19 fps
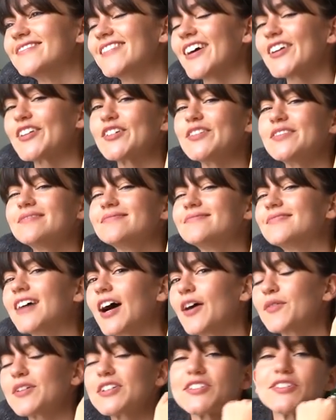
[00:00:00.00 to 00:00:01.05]
I don't know.
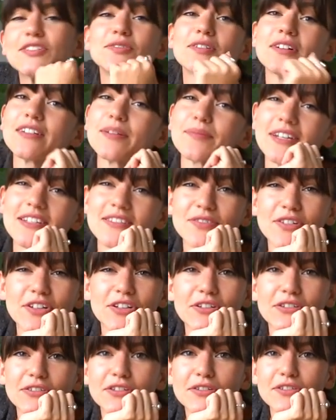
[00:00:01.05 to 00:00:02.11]
I wish you all the best for
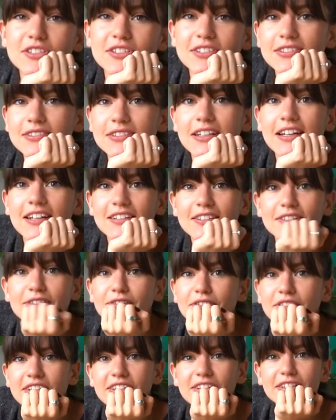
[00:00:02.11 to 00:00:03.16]
your future and
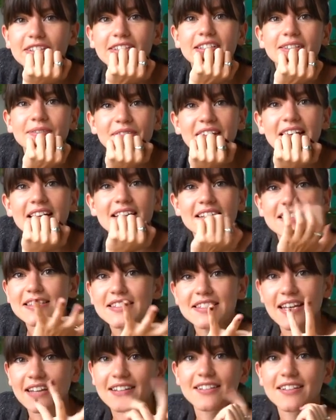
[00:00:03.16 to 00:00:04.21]
for your
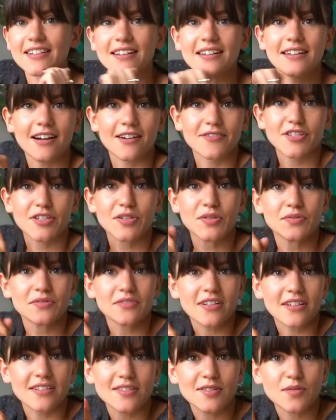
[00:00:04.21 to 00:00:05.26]
Sunday
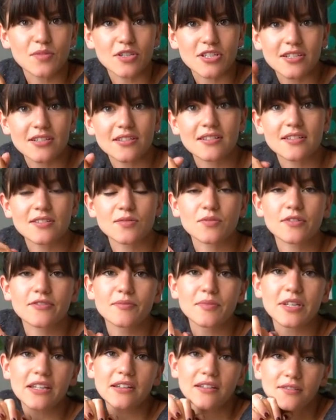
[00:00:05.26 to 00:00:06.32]
afternoon as you're watching this with
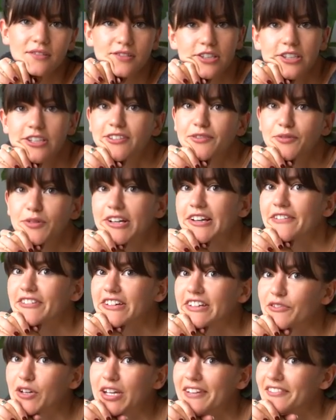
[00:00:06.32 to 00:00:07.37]
me, or
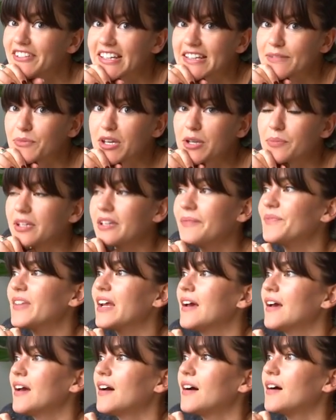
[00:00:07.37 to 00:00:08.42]
whatever, whenever that may be.
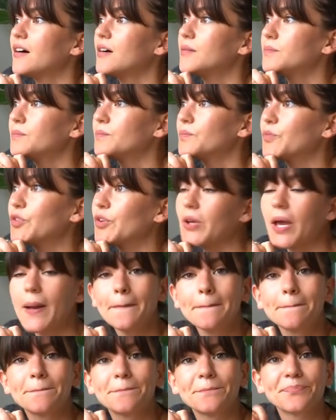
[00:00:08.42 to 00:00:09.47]
So
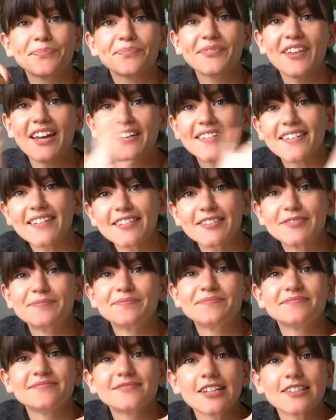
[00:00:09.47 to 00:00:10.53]
yeah, that's it.
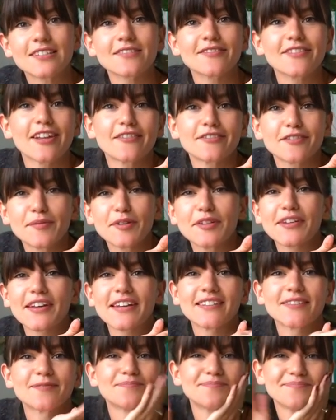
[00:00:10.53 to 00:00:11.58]
Lots of love from
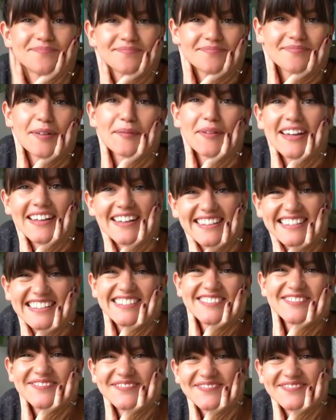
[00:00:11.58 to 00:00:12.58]
Utrecht. Bye bye, guys.